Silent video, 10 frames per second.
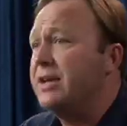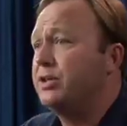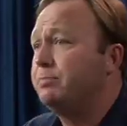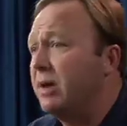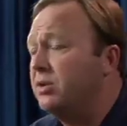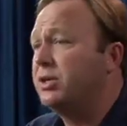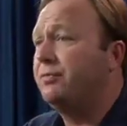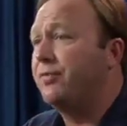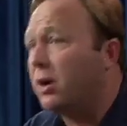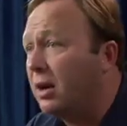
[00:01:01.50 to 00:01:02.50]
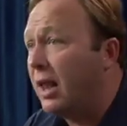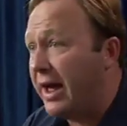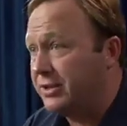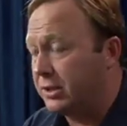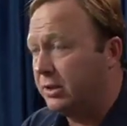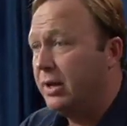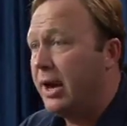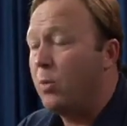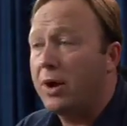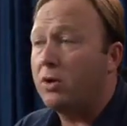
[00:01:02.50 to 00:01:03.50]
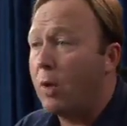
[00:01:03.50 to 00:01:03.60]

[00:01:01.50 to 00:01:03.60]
as supposed fertilizer. And what do